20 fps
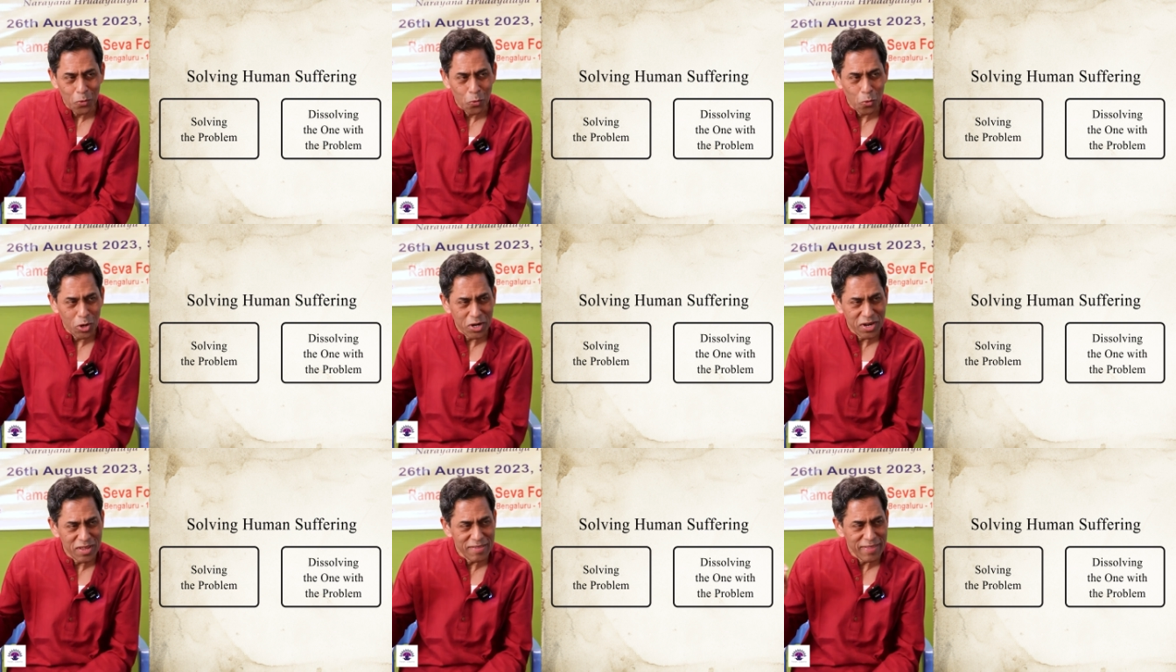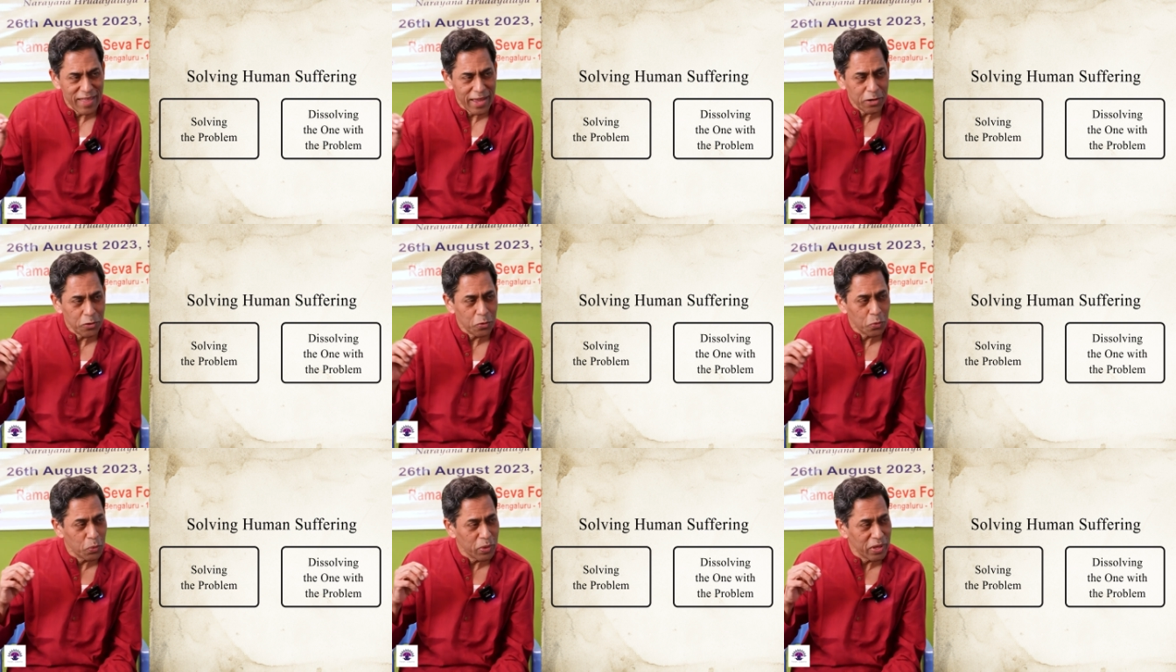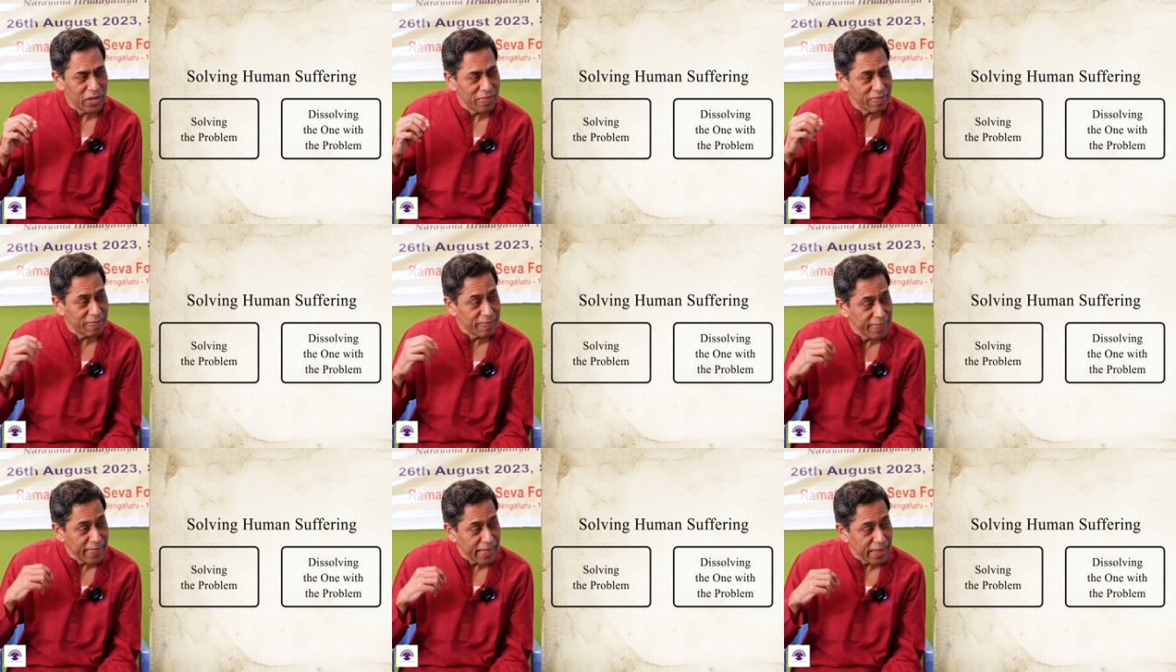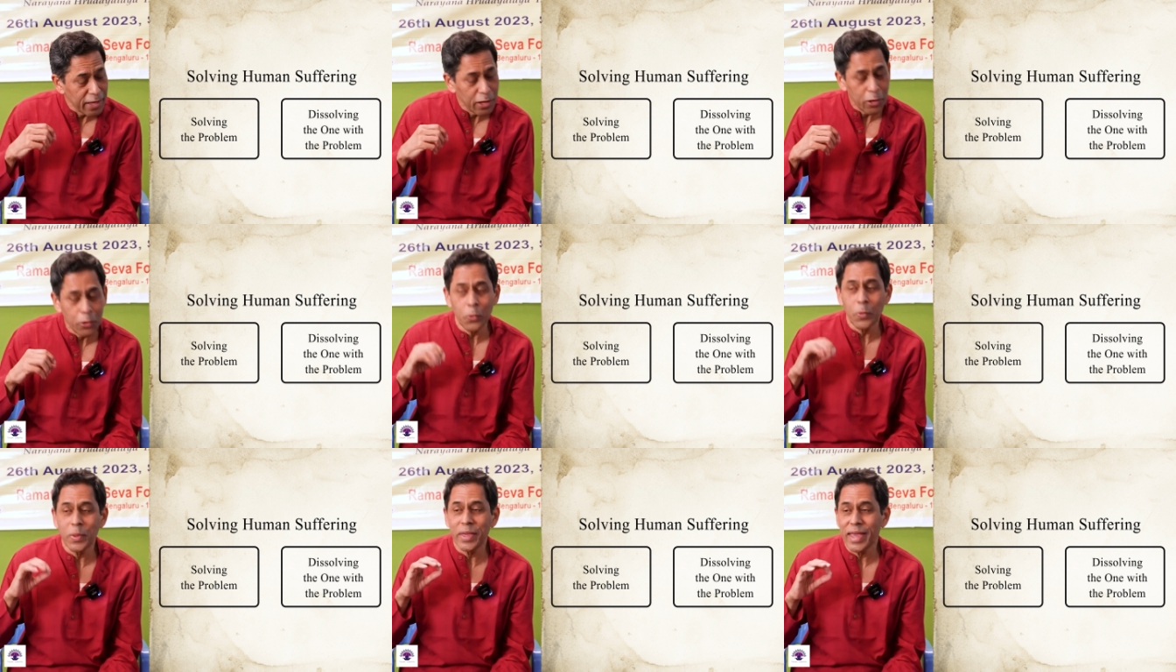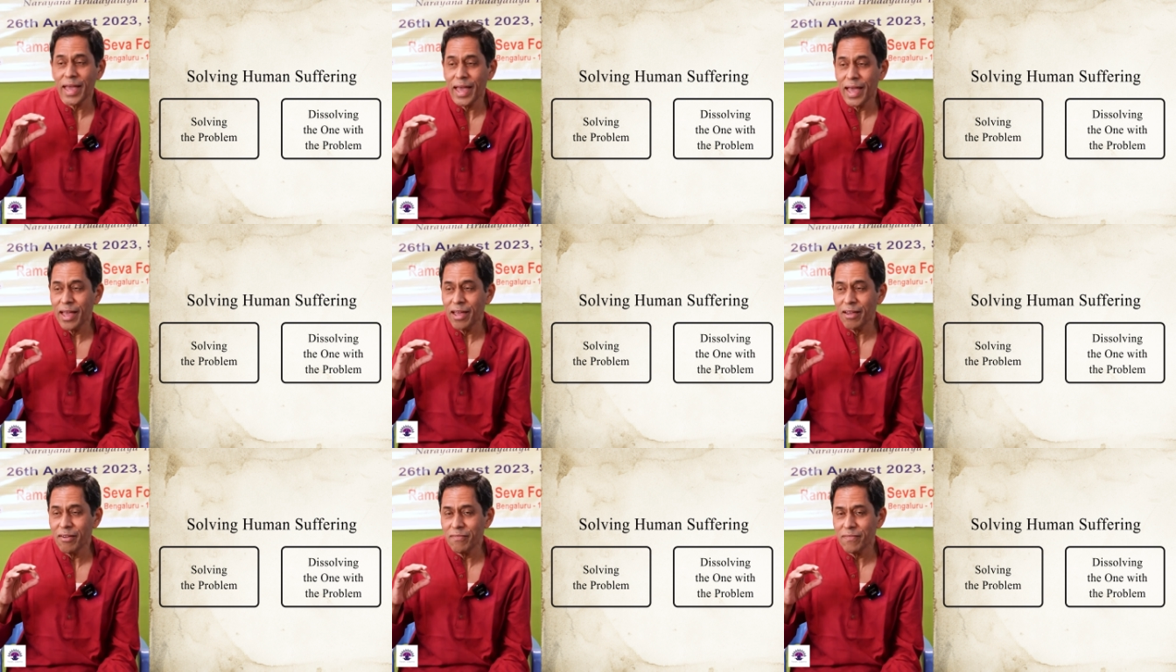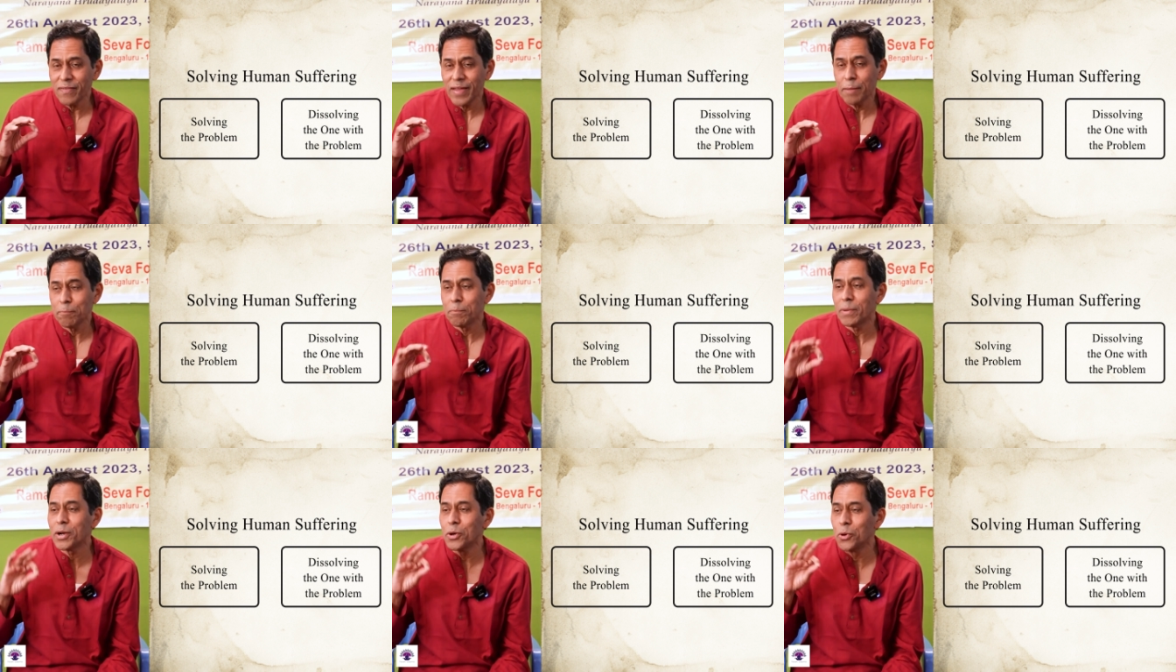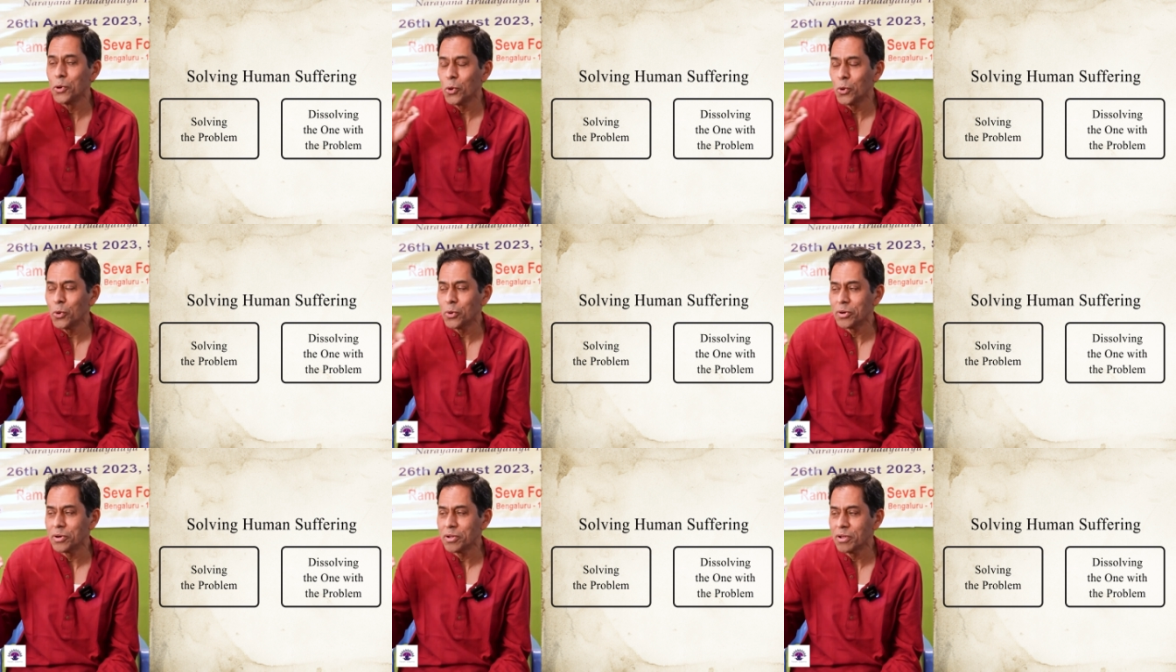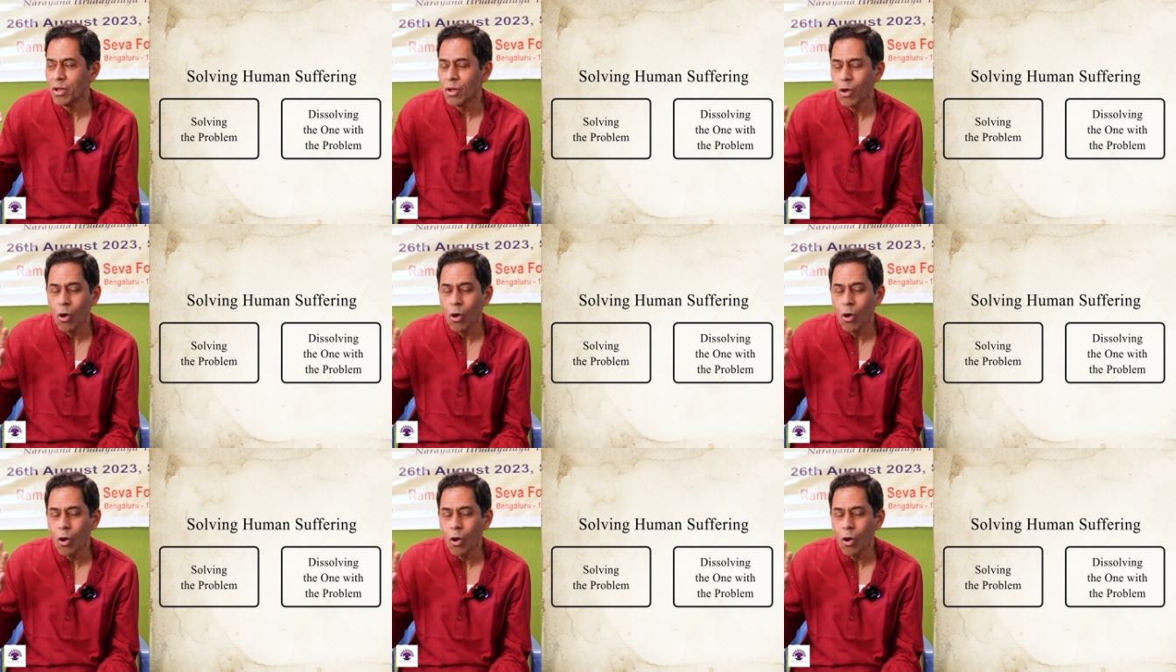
What is that we think we have but don't?